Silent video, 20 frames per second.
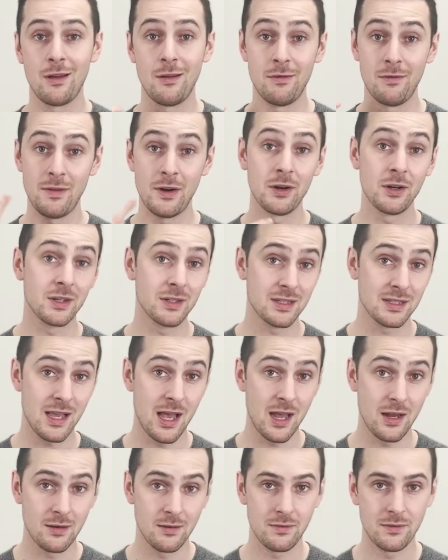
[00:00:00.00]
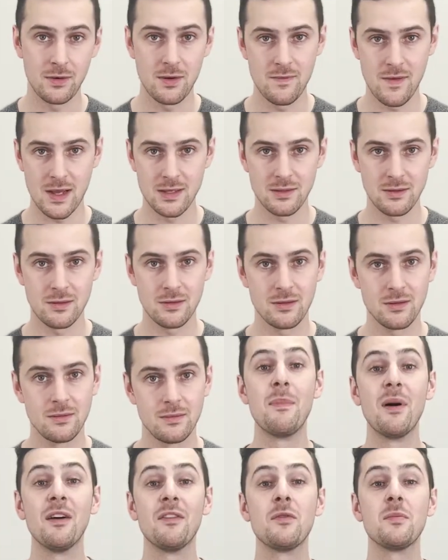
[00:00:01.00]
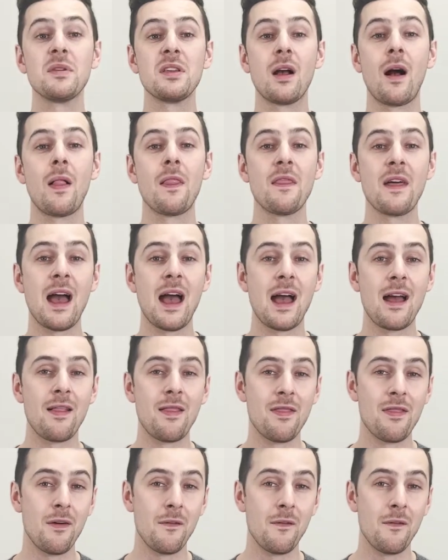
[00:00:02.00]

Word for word: very good sign for investors. Above and beyond that,